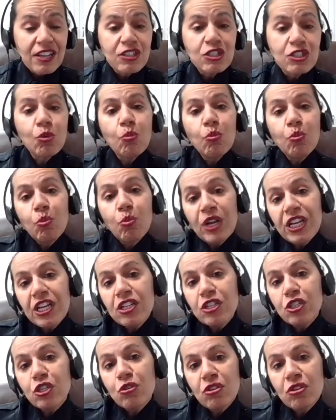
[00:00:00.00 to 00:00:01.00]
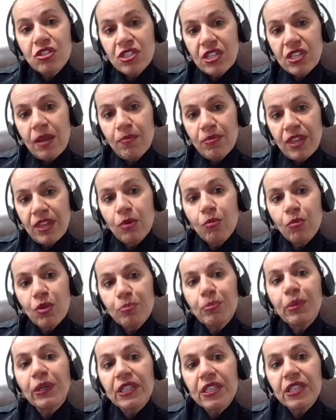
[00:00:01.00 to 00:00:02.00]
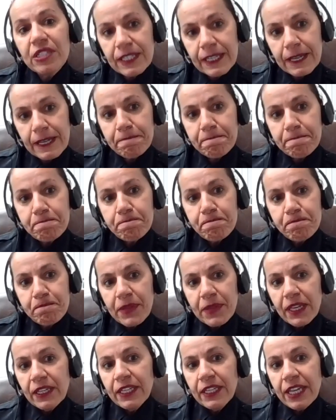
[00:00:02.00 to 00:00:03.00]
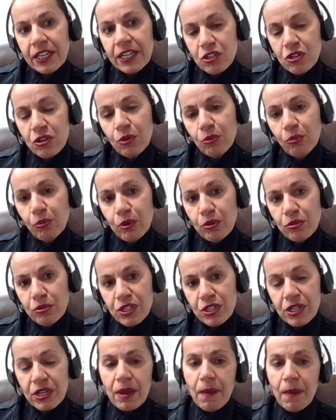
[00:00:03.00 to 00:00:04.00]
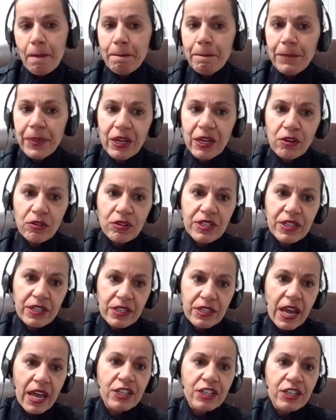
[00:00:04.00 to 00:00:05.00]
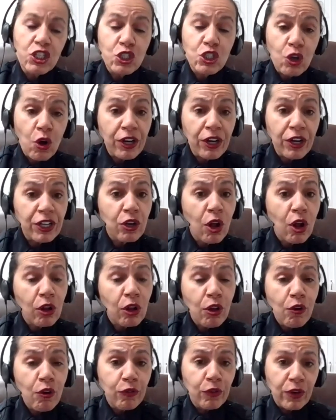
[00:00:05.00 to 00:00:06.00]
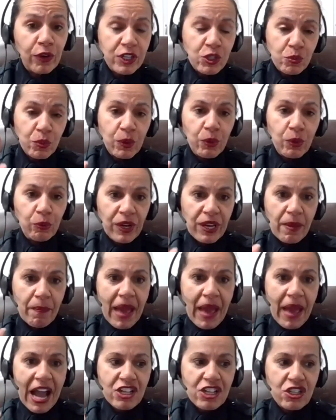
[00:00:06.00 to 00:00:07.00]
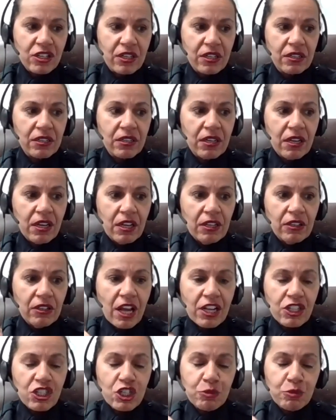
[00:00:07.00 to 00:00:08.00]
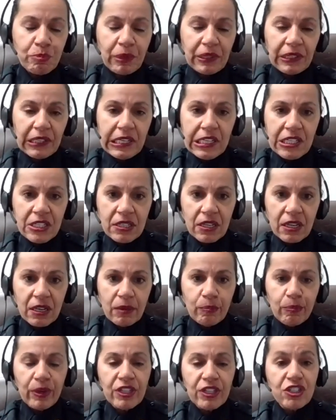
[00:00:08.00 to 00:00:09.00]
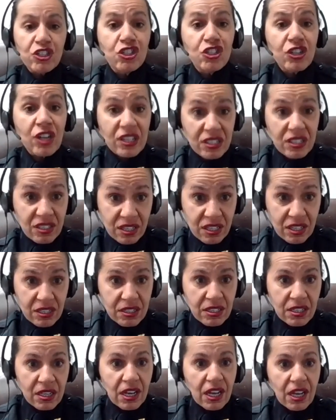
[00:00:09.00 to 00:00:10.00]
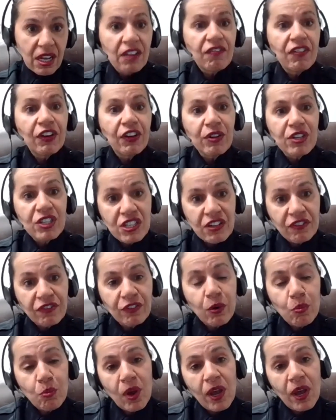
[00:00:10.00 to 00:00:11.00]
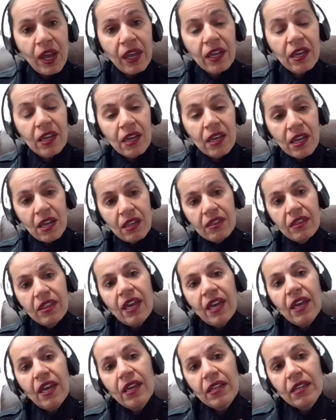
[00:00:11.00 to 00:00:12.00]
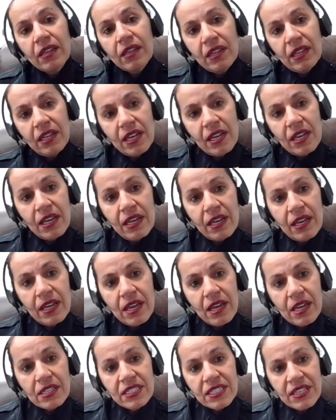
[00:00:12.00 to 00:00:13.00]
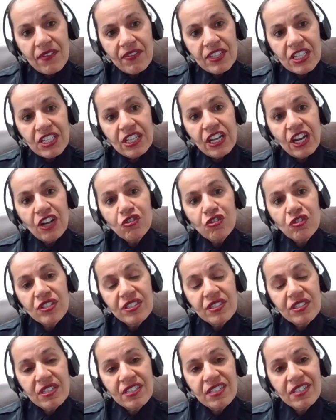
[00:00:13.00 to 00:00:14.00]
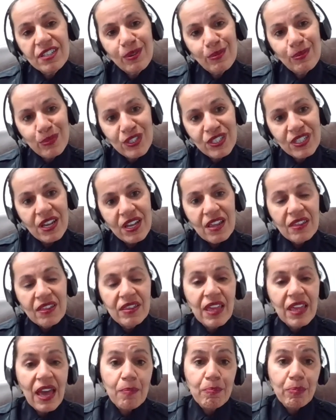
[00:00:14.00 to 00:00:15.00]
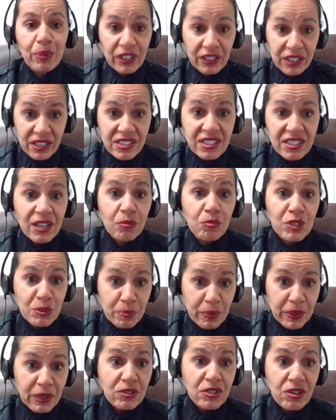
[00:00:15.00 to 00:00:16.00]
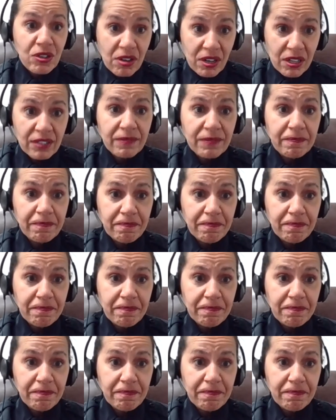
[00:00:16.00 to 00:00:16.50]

So we need to do the same thing with policing. Get to the root, build it, and start it all over as we reimagine not just policing, but justice in a very different way than the 1700 systems that policing was built on.